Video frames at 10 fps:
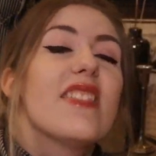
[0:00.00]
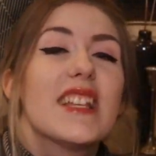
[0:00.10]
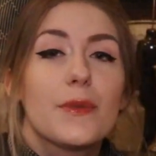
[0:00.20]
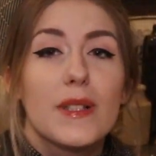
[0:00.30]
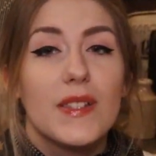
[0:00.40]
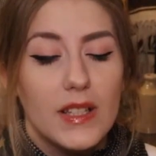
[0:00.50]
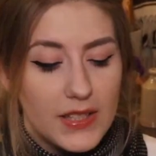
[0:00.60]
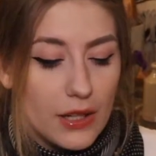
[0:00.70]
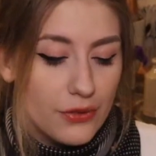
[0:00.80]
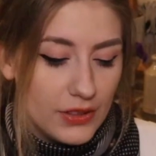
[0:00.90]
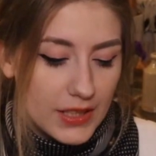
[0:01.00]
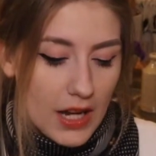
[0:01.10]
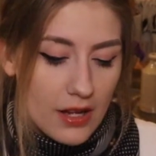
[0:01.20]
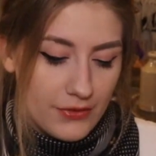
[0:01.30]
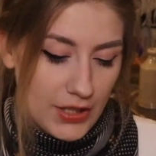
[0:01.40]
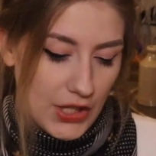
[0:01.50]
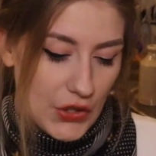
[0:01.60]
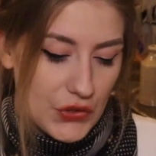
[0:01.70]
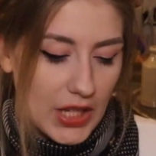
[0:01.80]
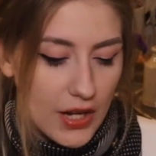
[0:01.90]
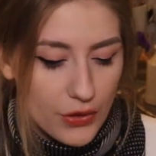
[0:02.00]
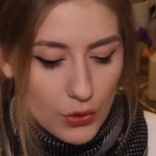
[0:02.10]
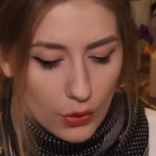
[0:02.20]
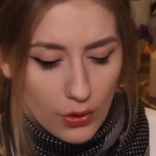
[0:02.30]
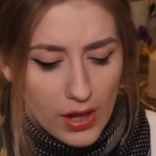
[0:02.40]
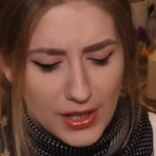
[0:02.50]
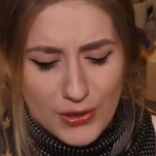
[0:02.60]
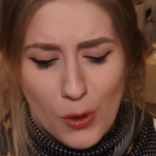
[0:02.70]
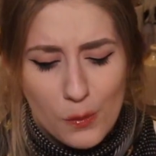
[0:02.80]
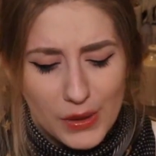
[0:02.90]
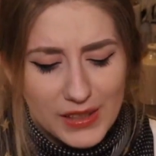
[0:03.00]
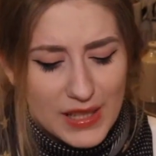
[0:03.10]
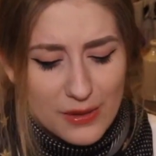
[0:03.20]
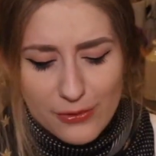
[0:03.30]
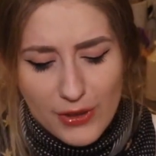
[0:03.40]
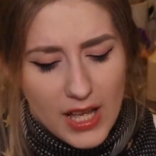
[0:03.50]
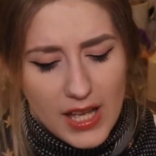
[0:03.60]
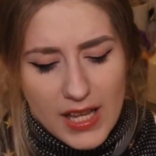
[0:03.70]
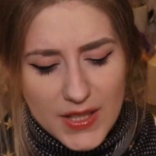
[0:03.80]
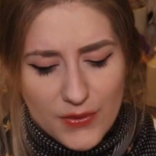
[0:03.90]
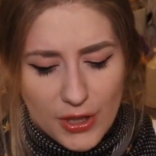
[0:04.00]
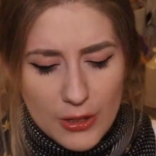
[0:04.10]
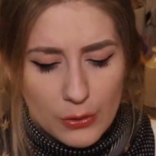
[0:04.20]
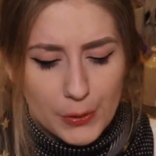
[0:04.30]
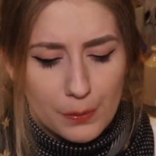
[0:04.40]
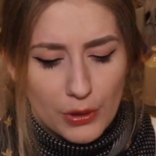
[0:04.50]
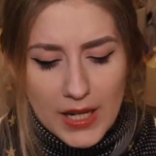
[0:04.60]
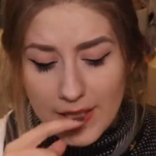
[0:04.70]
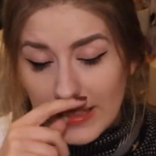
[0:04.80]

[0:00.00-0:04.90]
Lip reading: This one's definitely not vintage. Kenneth Cole, I don't believe, is a very old brand.